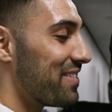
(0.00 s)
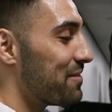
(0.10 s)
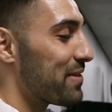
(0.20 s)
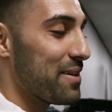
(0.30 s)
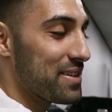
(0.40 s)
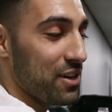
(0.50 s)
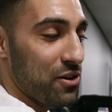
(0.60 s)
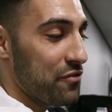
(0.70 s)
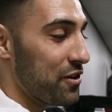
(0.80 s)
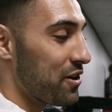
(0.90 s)
Might be able to
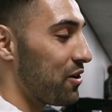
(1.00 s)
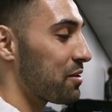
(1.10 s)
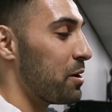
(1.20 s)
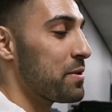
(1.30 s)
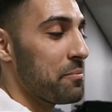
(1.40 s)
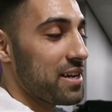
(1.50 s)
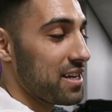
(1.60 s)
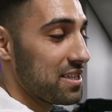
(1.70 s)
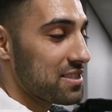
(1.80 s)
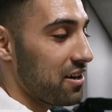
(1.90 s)
go for it all. There might be a
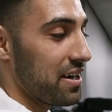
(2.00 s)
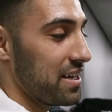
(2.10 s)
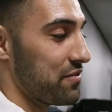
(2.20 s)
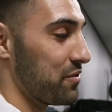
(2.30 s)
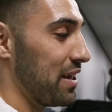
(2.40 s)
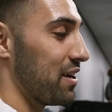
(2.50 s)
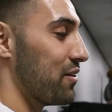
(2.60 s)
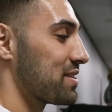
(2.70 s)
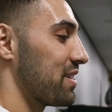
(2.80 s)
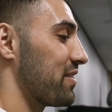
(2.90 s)
Middle East title even when I
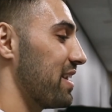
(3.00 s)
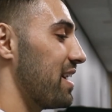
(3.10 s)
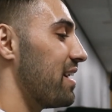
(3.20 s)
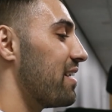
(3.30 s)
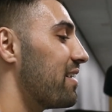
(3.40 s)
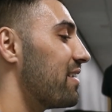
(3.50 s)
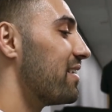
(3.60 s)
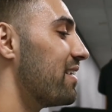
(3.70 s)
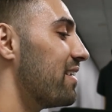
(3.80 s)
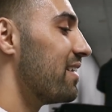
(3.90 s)
was living there.
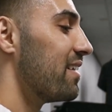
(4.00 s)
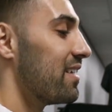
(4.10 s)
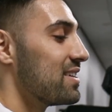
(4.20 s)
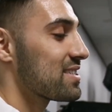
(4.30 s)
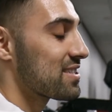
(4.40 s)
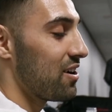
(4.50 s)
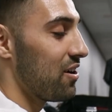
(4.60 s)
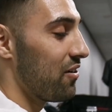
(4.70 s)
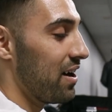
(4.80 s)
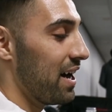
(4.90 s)
So,
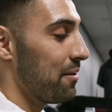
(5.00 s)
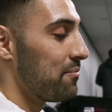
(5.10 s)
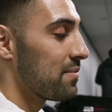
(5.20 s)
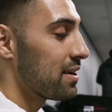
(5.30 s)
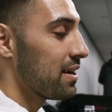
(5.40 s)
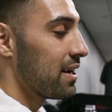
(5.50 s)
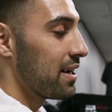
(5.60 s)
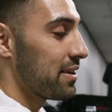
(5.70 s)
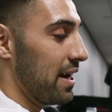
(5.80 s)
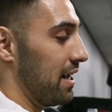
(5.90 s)

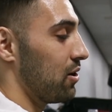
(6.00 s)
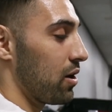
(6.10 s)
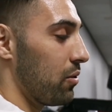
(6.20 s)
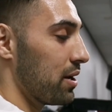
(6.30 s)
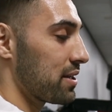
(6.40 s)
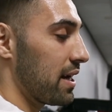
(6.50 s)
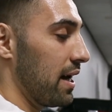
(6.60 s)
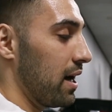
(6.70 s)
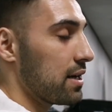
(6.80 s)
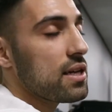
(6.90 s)
I want to
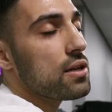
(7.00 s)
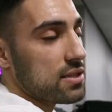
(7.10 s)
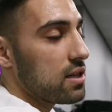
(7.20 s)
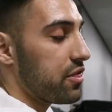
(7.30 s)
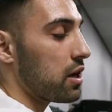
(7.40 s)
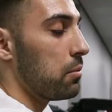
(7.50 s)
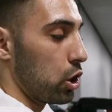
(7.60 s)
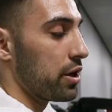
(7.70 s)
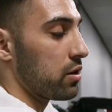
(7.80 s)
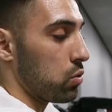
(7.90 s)
get... I still think I'm
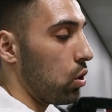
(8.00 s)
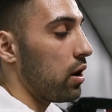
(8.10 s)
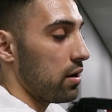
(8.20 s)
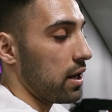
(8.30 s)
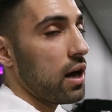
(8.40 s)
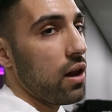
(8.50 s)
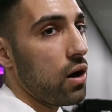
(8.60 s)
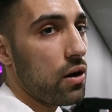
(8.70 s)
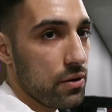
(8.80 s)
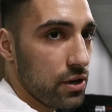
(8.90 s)
learning quite a
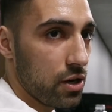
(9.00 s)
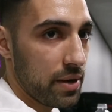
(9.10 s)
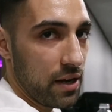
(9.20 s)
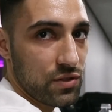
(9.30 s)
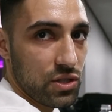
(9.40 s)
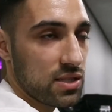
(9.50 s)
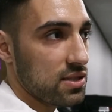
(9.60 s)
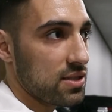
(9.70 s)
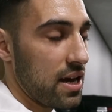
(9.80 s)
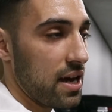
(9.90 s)
lot, you know what I mean? I've
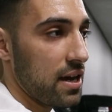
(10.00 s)
just...